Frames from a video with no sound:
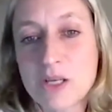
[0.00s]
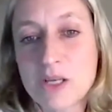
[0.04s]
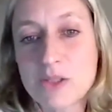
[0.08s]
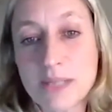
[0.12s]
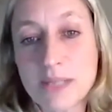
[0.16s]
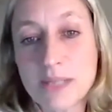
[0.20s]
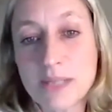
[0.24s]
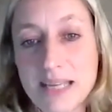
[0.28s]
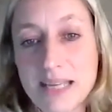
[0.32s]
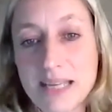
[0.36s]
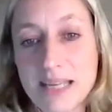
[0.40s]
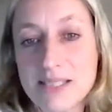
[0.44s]

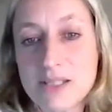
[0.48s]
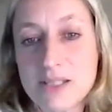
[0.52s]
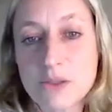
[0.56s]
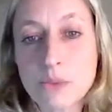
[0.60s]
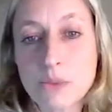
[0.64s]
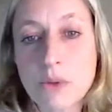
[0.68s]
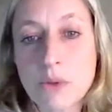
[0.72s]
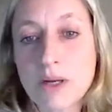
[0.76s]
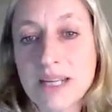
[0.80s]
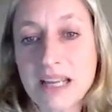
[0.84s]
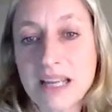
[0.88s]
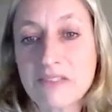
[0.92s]
so yes, the
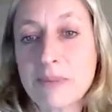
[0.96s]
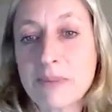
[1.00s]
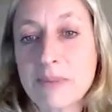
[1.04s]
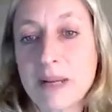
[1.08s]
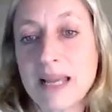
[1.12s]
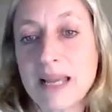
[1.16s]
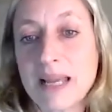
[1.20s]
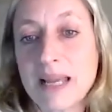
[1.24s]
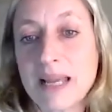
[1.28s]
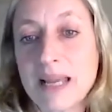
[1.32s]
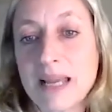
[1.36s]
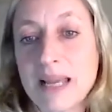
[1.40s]
work-life
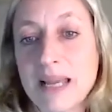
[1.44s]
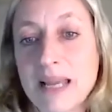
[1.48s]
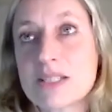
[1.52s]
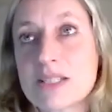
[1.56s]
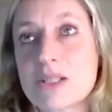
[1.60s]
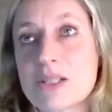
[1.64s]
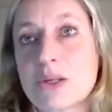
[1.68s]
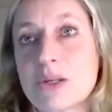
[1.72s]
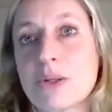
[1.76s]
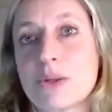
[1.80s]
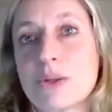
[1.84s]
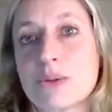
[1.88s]
balance
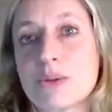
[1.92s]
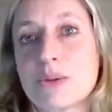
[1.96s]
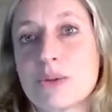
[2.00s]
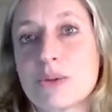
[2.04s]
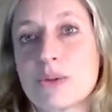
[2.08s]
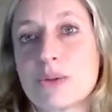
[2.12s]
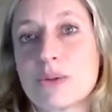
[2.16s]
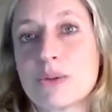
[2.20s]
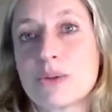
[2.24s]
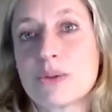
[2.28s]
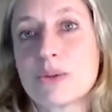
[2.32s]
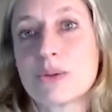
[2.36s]
is a
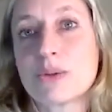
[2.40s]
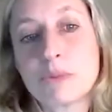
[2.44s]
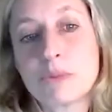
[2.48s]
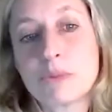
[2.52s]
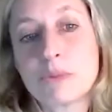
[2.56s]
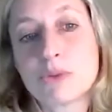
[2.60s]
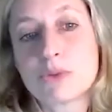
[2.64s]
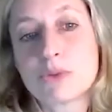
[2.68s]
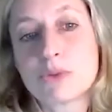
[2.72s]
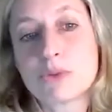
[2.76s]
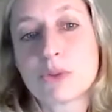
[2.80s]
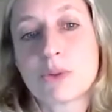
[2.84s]

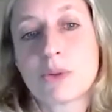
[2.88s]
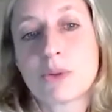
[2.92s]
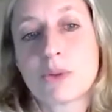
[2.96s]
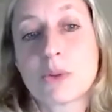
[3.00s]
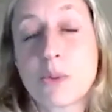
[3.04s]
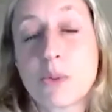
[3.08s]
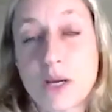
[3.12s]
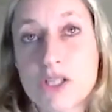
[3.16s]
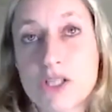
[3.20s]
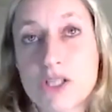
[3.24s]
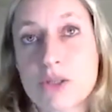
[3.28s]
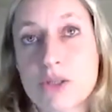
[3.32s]
fundamental
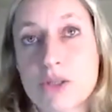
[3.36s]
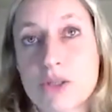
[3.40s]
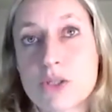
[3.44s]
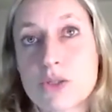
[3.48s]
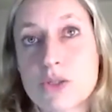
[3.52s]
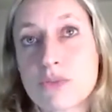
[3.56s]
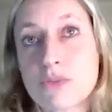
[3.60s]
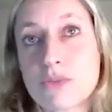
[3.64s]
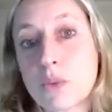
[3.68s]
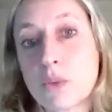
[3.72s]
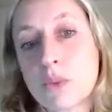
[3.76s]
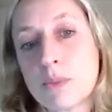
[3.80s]
question
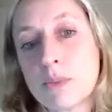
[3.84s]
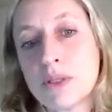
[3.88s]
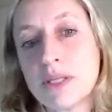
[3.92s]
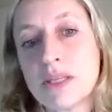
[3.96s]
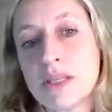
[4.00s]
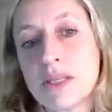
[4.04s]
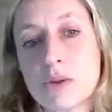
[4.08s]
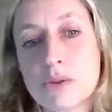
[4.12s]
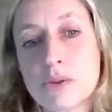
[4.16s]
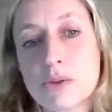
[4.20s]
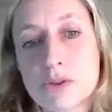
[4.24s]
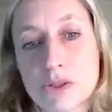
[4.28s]
for women in,
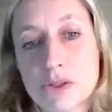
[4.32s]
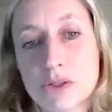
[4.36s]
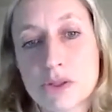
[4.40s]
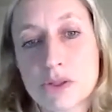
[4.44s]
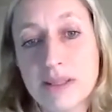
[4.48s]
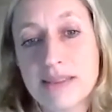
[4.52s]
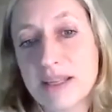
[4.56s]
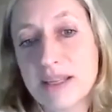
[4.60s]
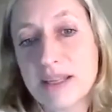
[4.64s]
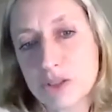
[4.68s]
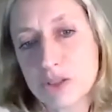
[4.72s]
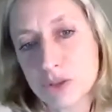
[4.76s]
the,
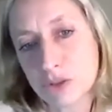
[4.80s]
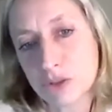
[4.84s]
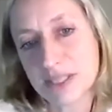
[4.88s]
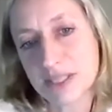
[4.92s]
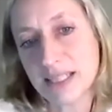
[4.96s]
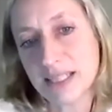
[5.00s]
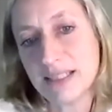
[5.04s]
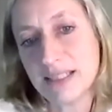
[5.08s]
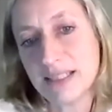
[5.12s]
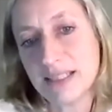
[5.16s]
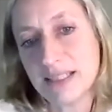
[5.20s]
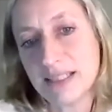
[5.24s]
in their
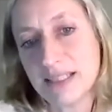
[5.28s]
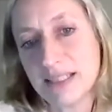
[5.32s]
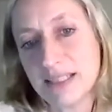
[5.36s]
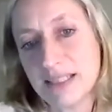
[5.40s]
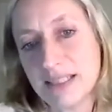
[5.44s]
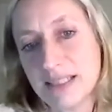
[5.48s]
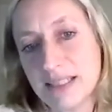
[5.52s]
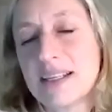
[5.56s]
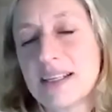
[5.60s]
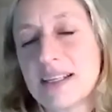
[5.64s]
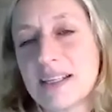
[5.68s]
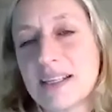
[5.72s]
30s
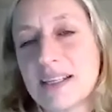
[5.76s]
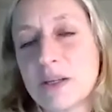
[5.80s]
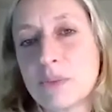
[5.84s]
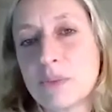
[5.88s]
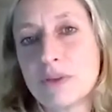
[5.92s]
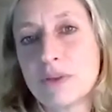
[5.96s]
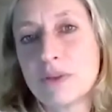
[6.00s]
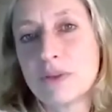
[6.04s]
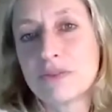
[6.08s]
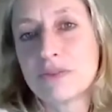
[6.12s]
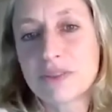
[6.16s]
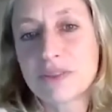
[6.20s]

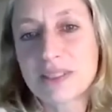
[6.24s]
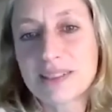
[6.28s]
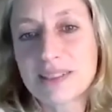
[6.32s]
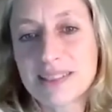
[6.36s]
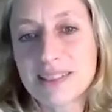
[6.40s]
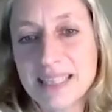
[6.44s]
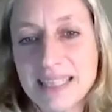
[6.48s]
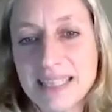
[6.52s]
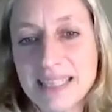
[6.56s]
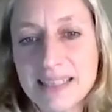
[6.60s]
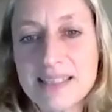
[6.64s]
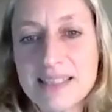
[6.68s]
with
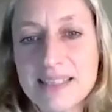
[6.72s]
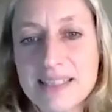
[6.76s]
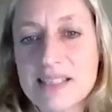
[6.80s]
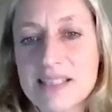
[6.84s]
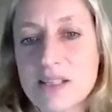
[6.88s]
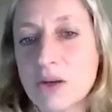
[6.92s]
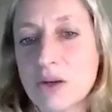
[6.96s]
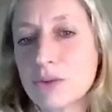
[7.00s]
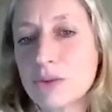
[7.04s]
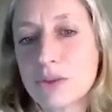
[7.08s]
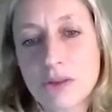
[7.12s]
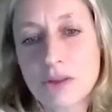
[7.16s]

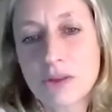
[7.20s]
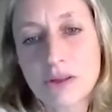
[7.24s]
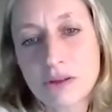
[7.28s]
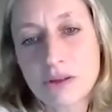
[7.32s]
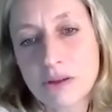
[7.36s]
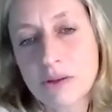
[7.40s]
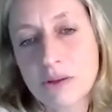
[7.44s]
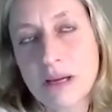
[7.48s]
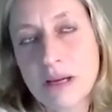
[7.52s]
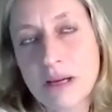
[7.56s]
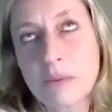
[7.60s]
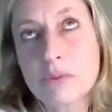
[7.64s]
kids
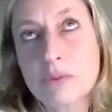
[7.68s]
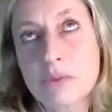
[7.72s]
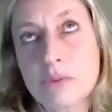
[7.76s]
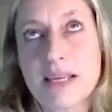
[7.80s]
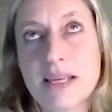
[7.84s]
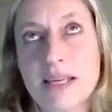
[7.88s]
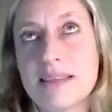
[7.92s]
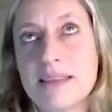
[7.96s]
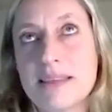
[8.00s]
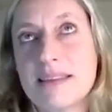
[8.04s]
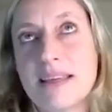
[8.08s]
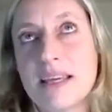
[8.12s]
under, i would
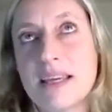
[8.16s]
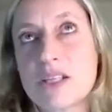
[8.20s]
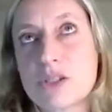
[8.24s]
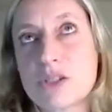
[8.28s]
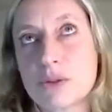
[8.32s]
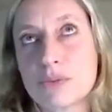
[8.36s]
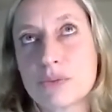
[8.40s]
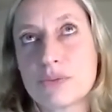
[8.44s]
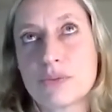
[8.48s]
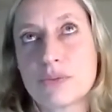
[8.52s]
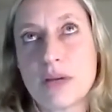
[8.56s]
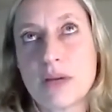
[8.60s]
say the age
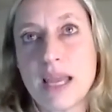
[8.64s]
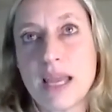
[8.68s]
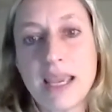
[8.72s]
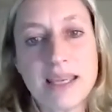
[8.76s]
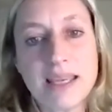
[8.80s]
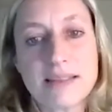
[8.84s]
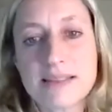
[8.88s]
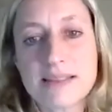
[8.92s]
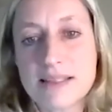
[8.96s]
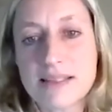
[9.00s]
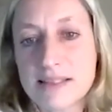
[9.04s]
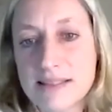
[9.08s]
of
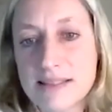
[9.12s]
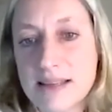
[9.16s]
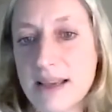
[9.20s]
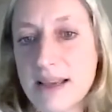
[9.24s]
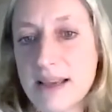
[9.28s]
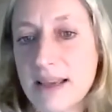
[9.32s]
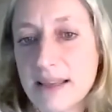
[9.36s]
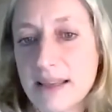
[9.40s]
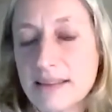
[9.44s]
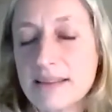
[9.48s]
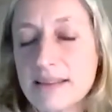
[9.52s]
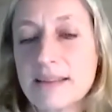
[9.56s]
8
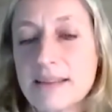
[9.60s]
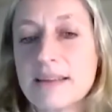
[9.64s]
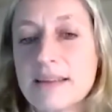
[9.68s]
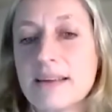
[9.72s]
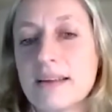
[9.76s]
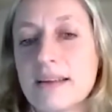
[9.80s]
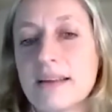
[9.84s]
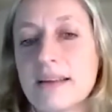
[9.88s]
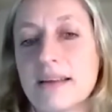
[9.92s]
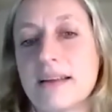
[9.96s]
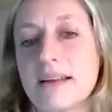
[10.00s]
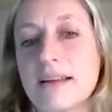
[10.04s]
10
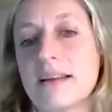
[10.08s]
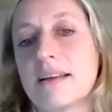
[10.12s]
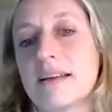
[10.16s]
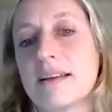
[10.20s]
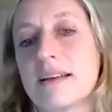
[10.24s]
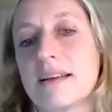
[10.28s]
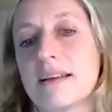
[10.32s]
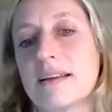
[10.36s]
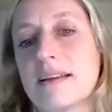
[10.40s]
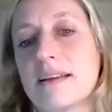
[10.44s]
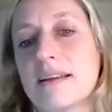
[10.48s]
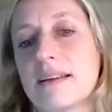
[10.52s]

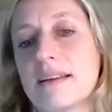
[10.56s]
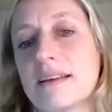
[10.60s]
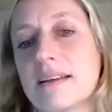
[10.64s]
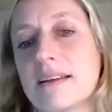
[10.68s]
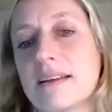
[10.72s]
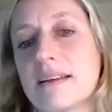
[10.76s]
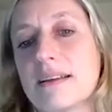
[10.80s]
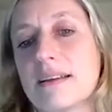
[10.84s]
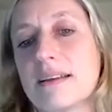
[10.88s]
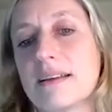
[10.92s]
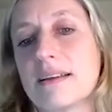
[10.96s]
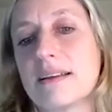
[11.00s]
uh,
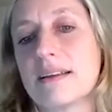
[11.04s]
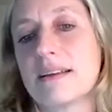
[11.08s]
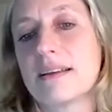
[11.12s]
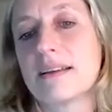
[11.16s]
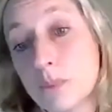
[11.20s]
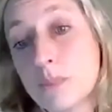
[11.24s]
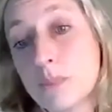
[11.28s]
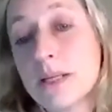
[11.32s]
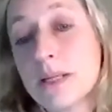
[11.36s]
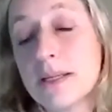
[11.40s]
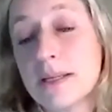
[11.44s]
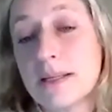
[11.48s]
at
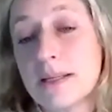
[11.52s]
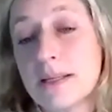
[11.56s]
home